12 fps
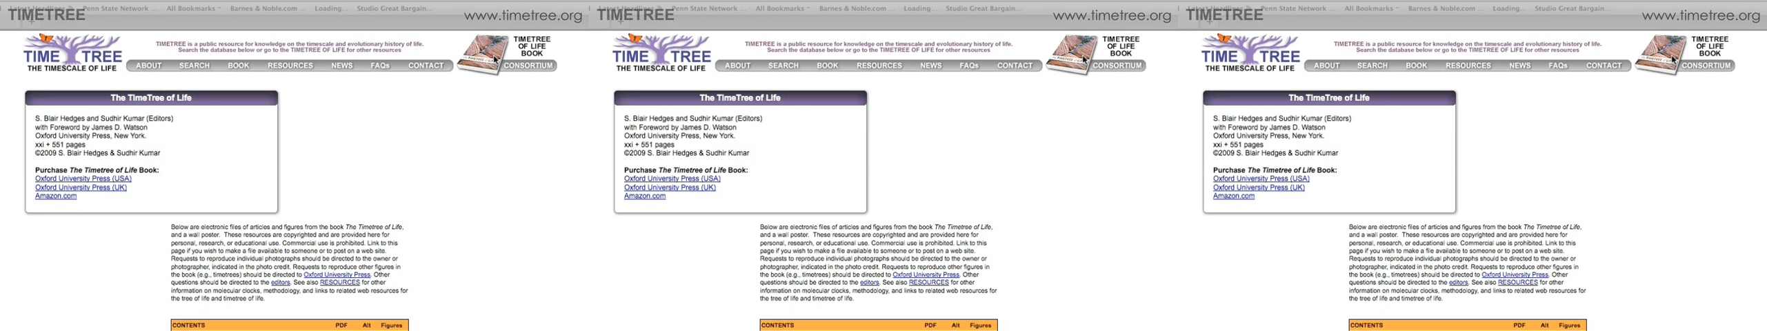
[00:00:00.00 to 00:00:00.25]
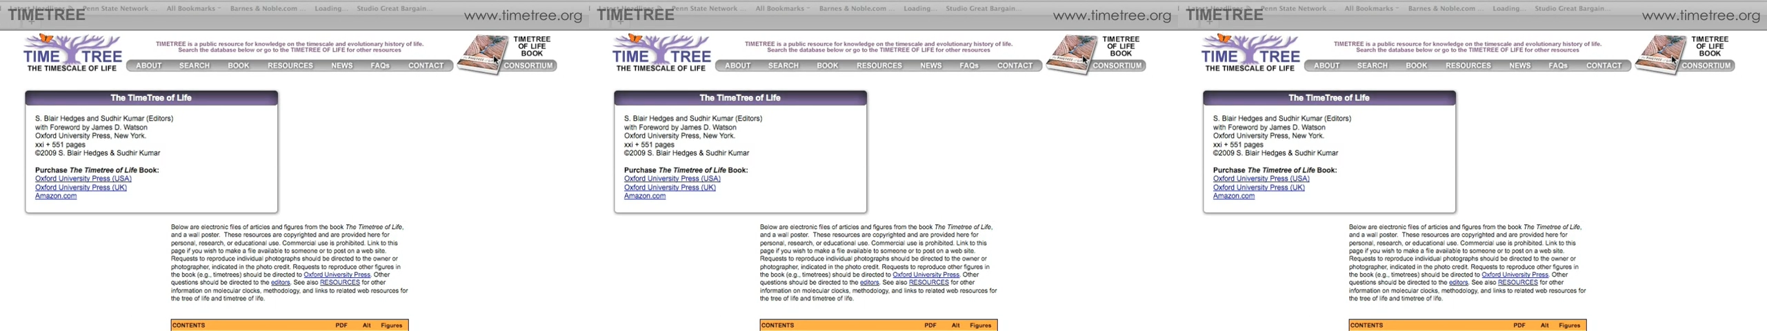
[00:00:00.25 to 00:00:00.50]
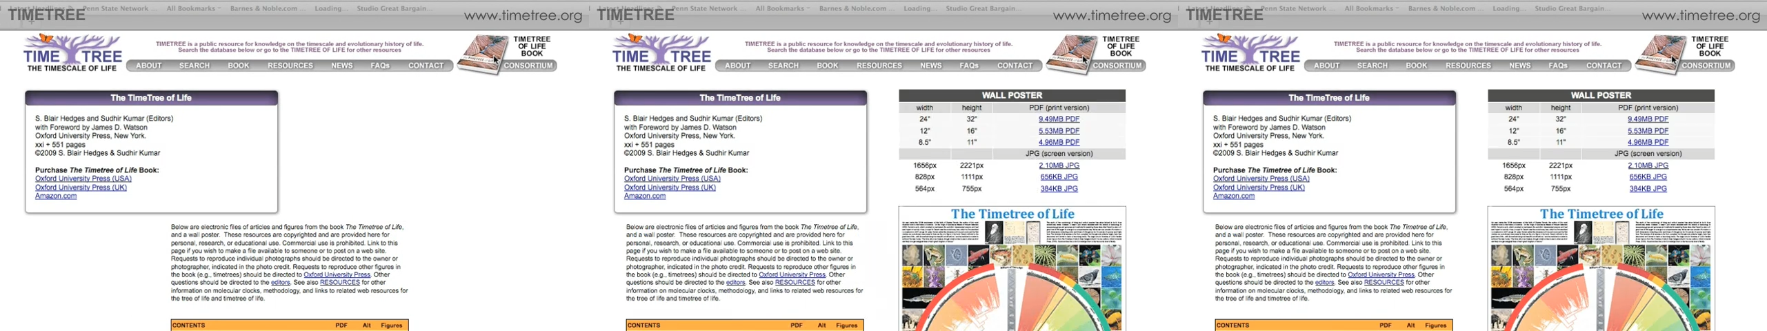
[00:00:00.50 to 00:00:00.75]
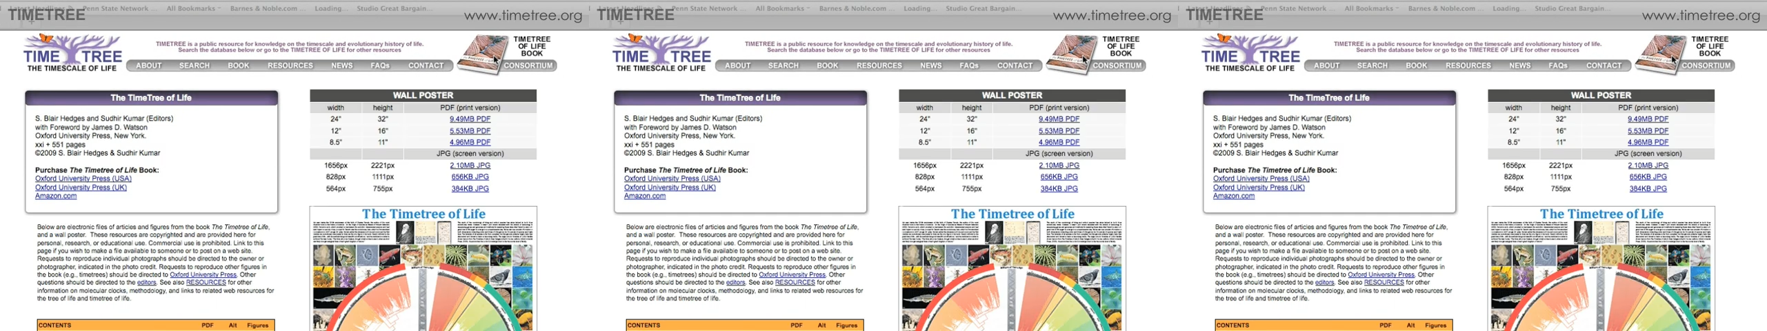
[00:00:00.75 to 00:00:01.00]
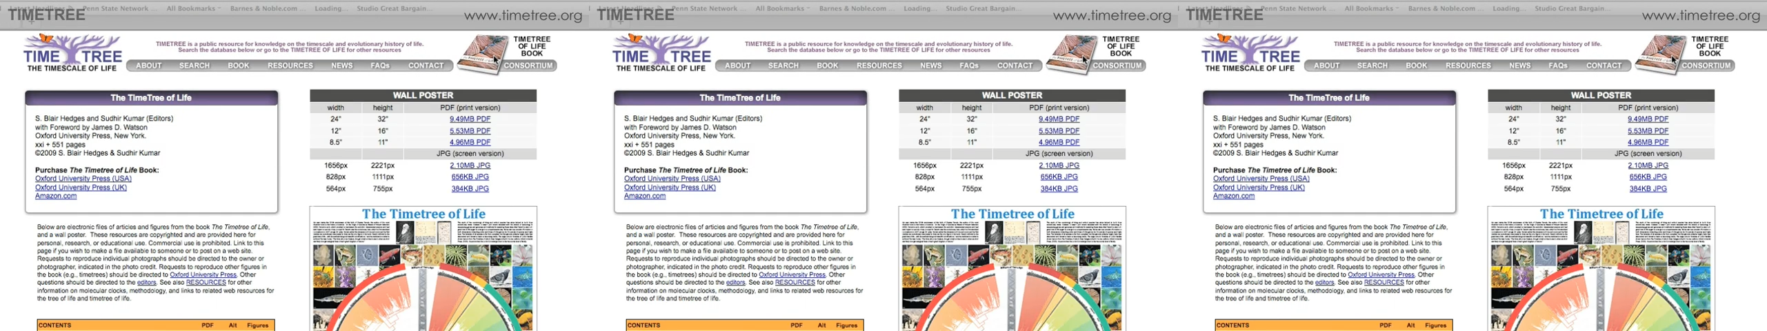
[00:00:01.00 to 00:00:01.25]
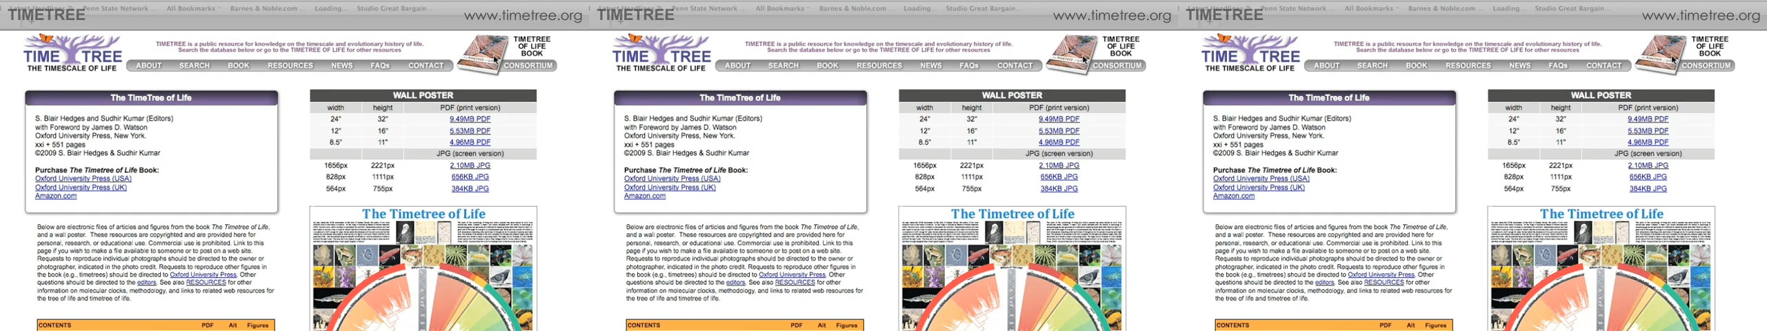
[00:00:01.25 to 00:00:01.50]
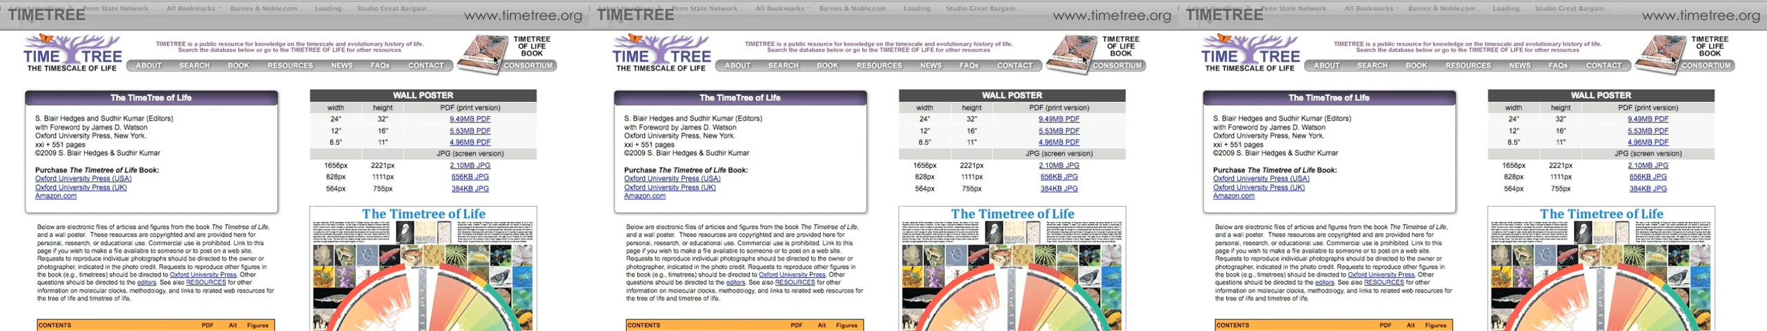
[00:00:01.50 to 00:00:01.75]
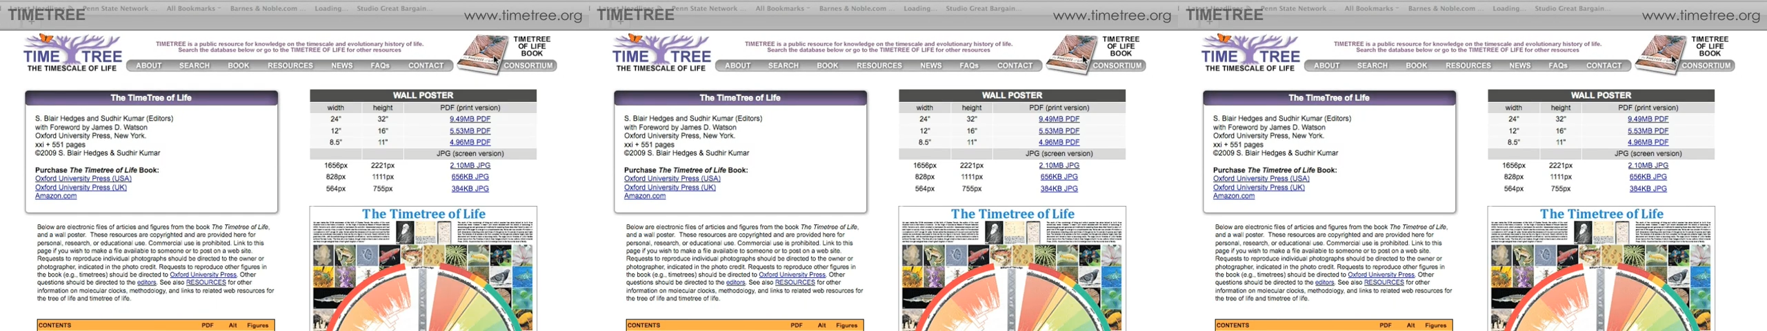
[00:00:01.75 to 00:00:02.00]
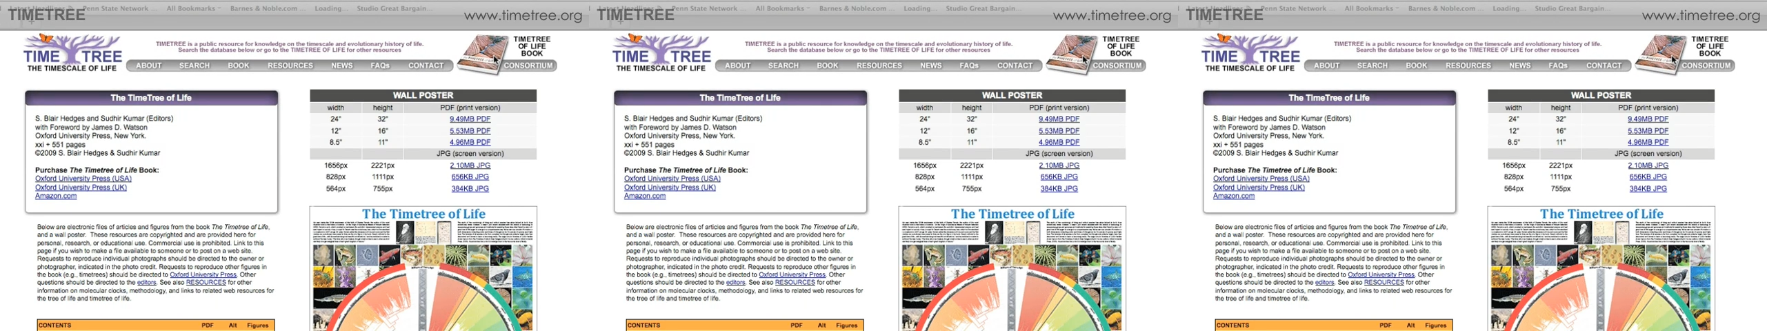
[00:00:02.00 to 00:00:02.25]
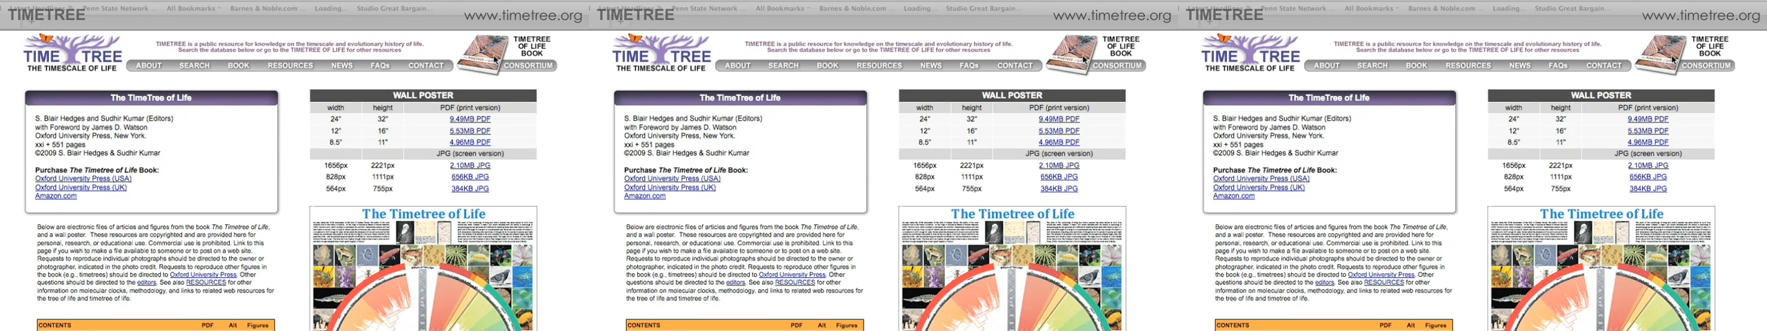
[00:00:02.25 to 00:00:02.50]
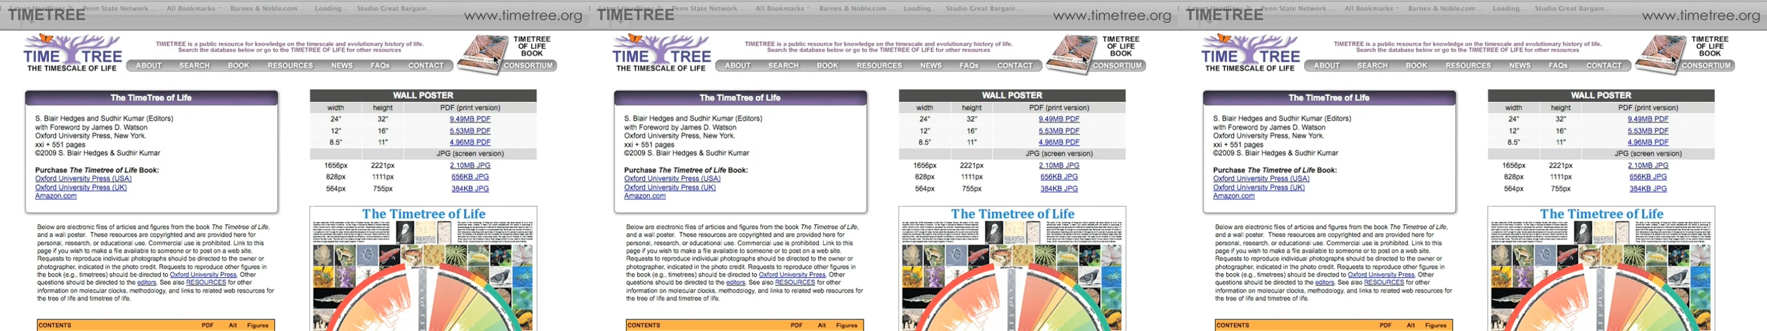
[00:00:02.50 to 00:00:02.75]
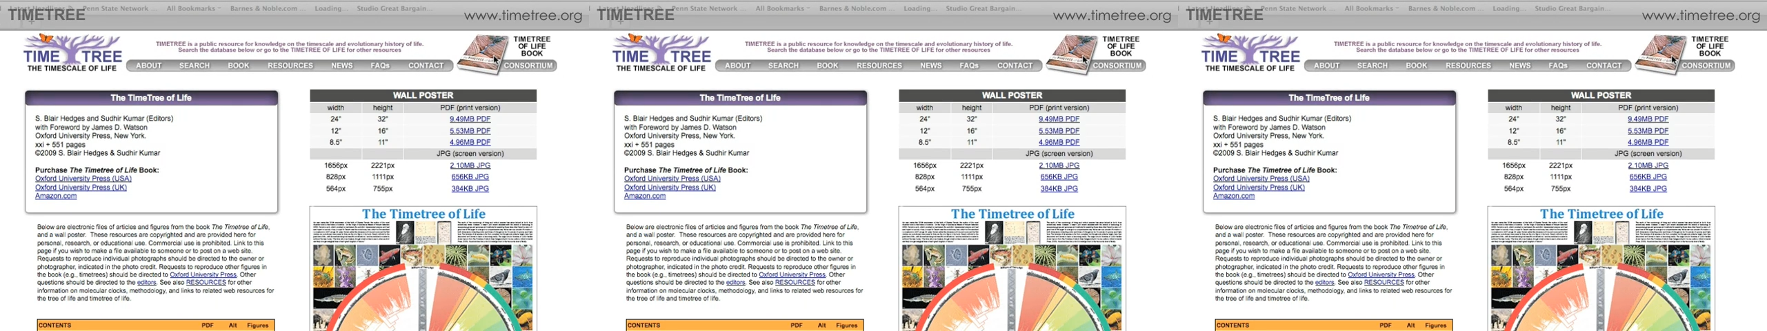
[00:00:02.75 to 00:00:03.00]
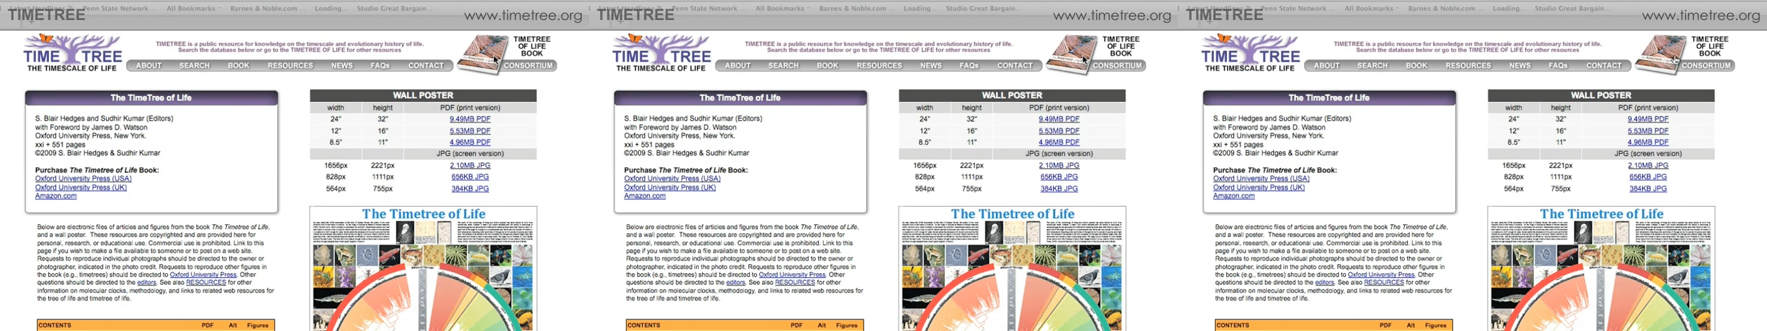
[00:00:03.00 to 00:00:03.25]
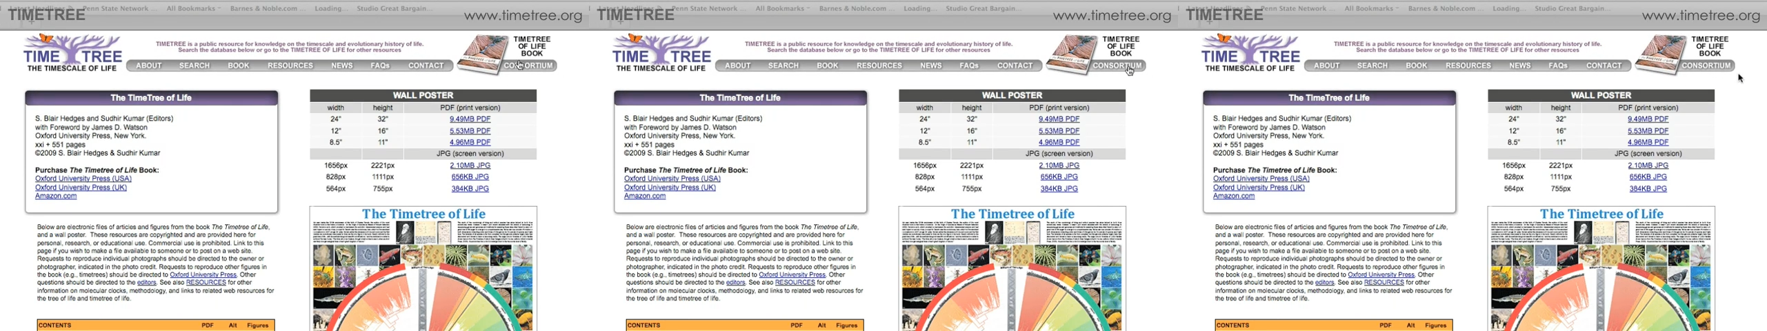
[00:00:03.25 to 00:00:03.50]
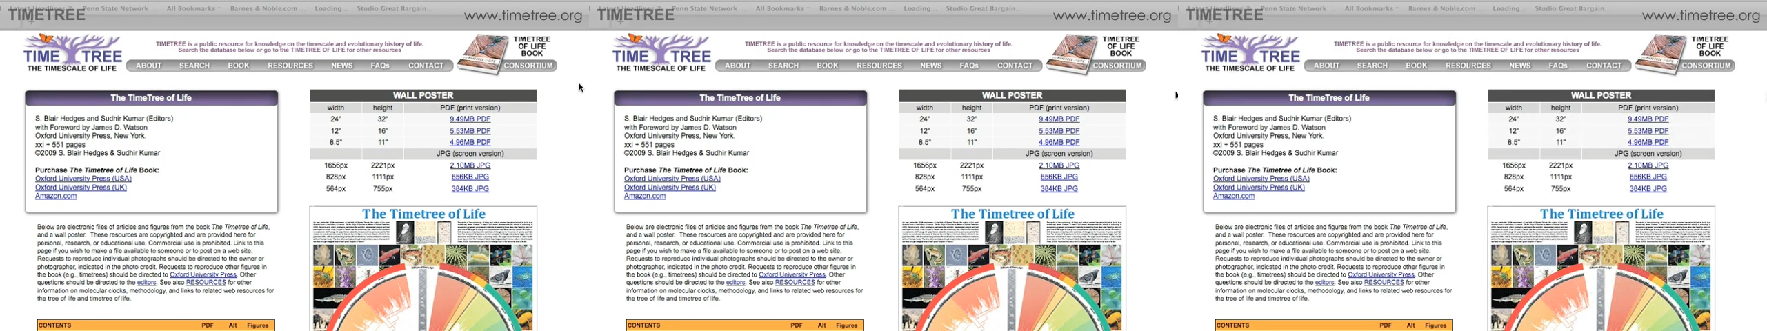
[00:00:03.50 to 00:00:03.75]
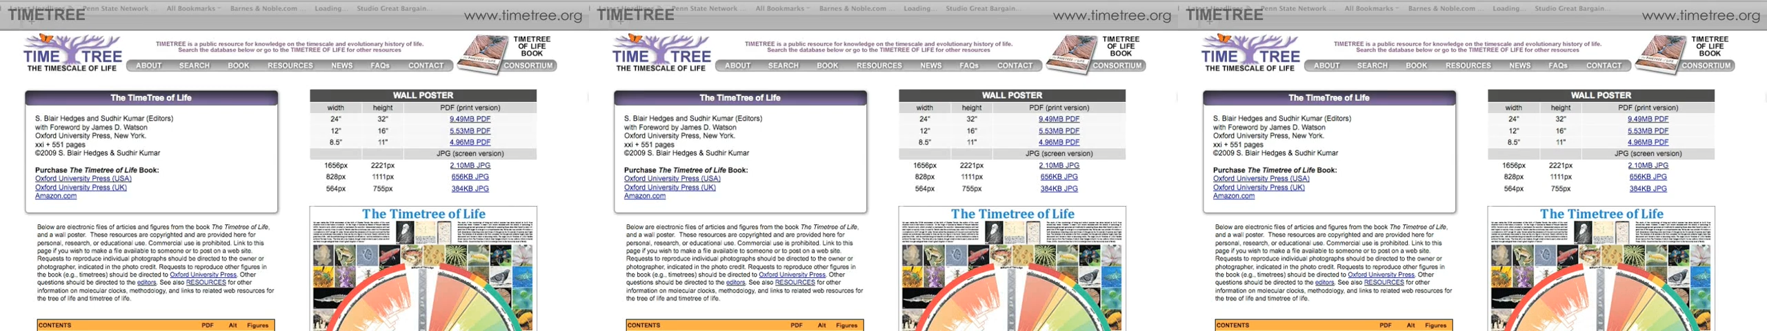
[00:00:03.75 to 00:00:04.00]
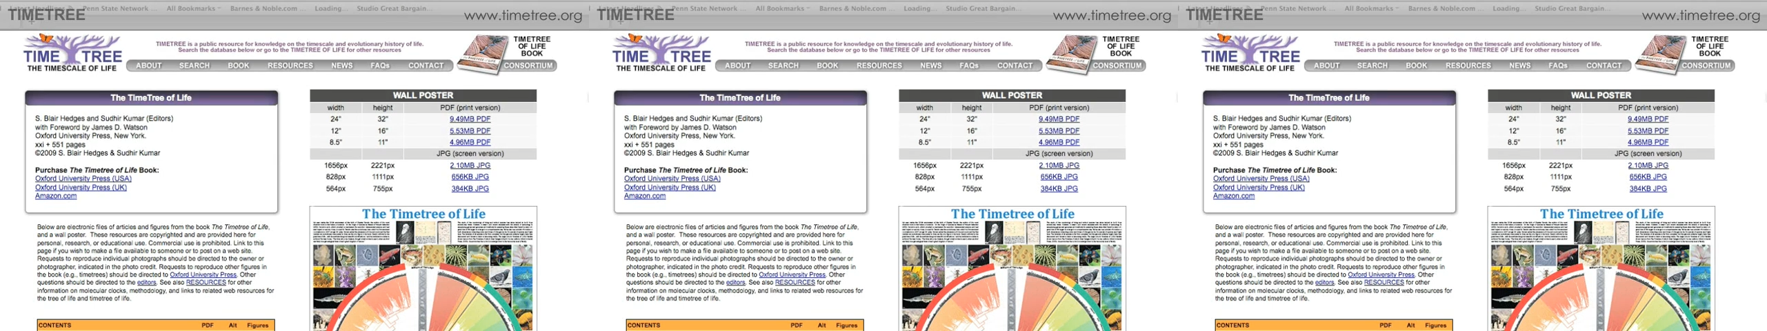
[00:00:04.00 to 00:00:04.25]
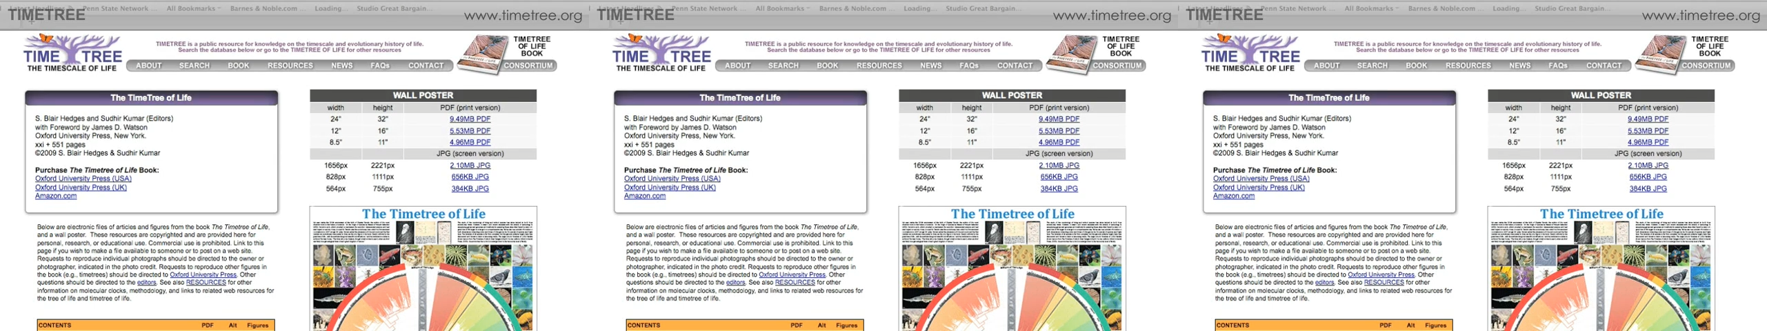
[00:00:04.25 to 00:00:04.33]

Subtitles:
[unreadable: no face in view]